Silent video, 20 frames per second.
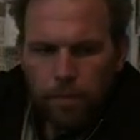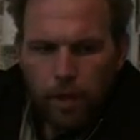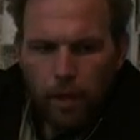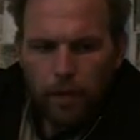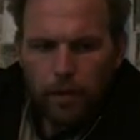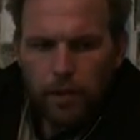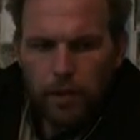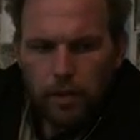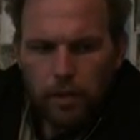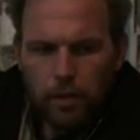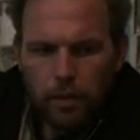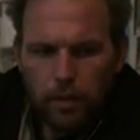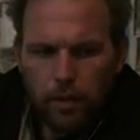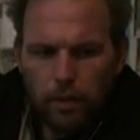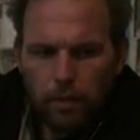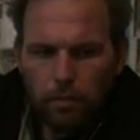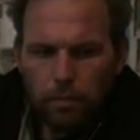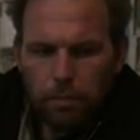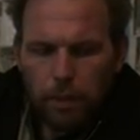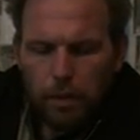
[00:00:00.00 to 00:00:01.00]
I'd
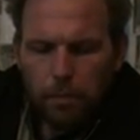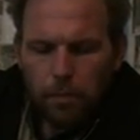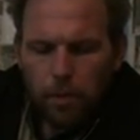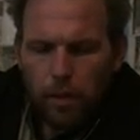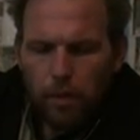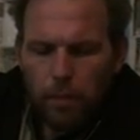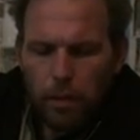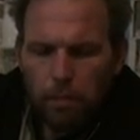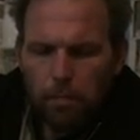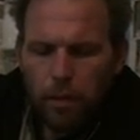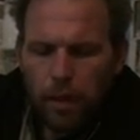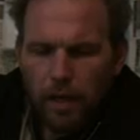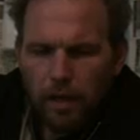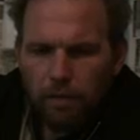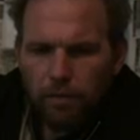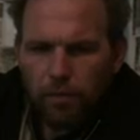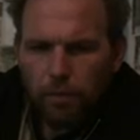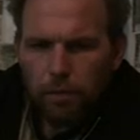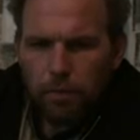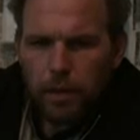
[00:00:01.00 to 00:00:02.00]
seen people coming
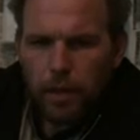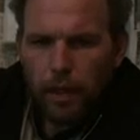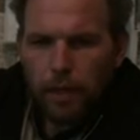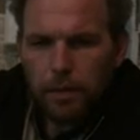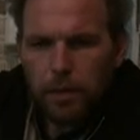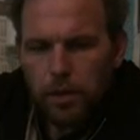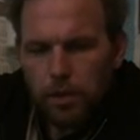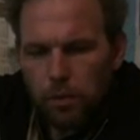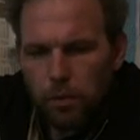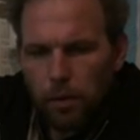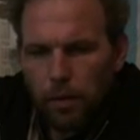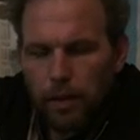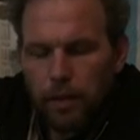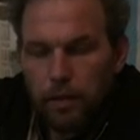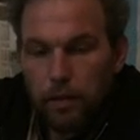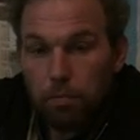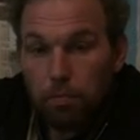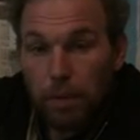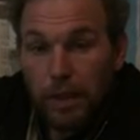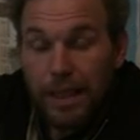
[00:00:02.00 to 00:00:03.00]
back from test
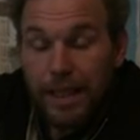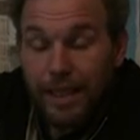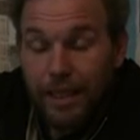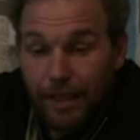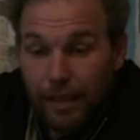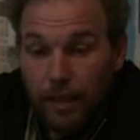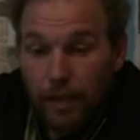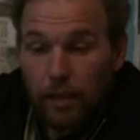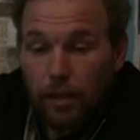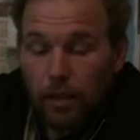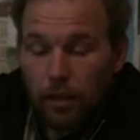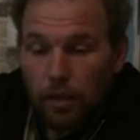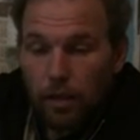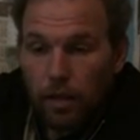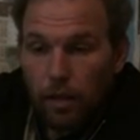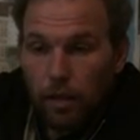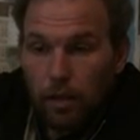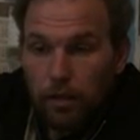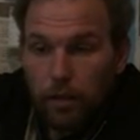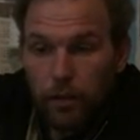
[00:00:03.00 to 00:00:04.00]
rides bleeding
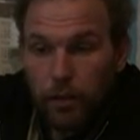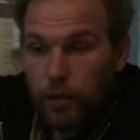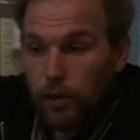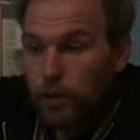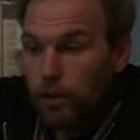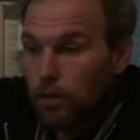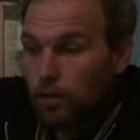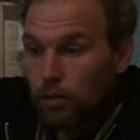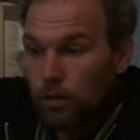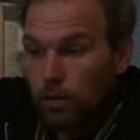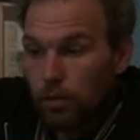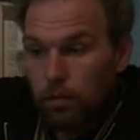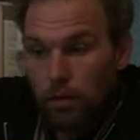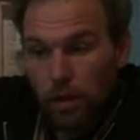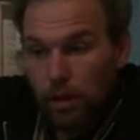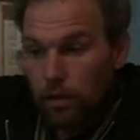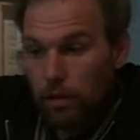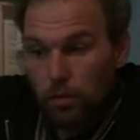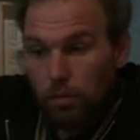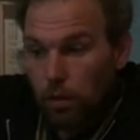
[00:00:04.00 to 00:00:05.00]
because
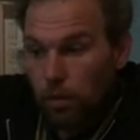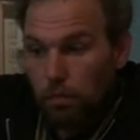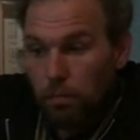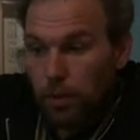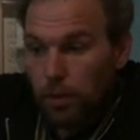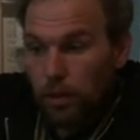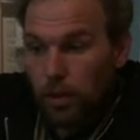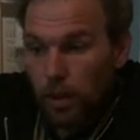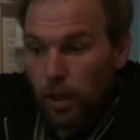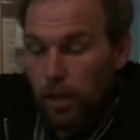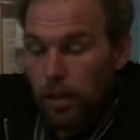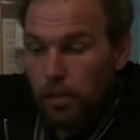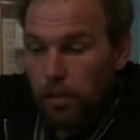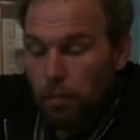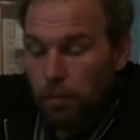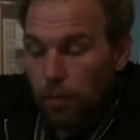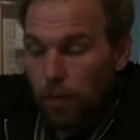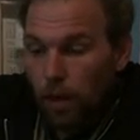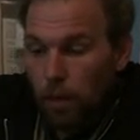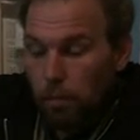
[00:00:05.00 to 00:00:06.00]
things weren't put together
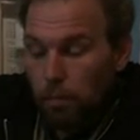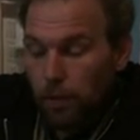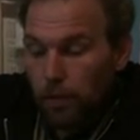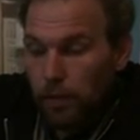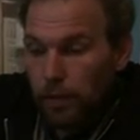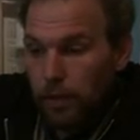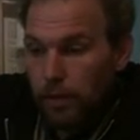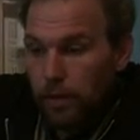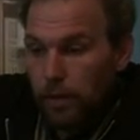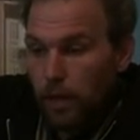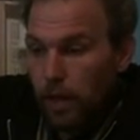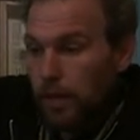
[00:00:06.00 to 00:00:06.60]
properly. The